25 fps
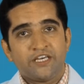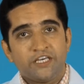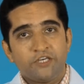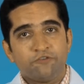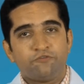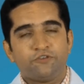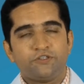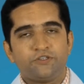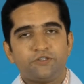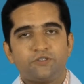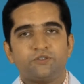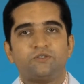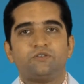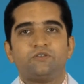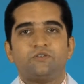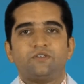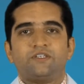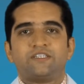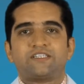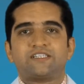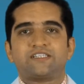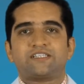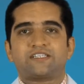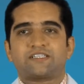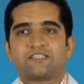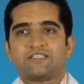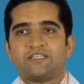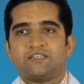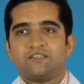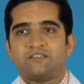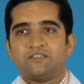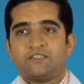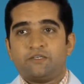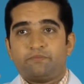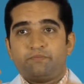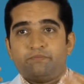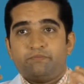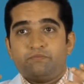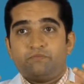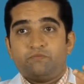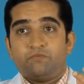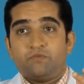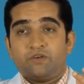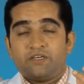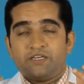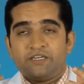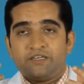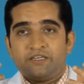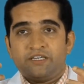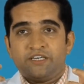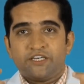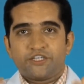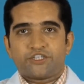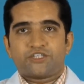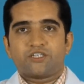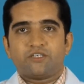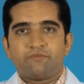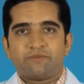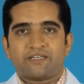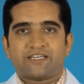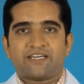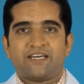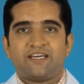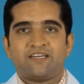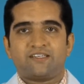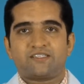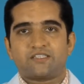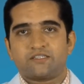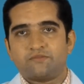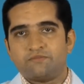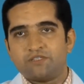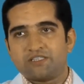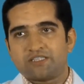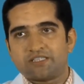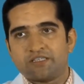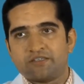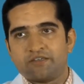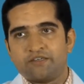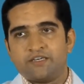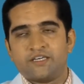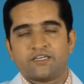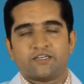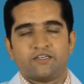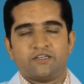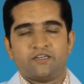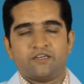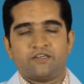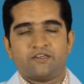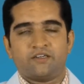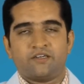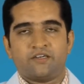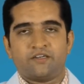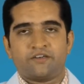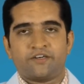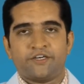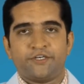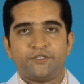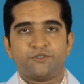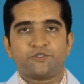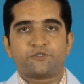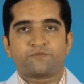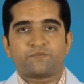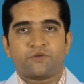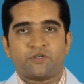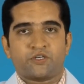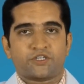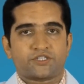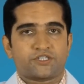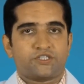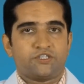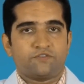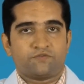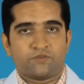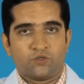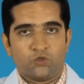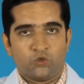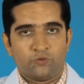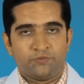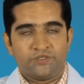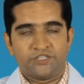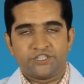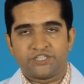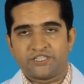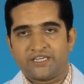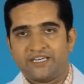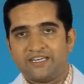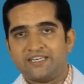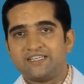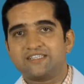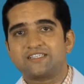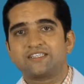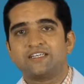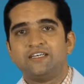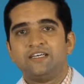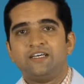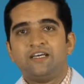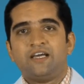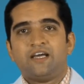even though it is the initial mechanism is a reduced production of globin chains,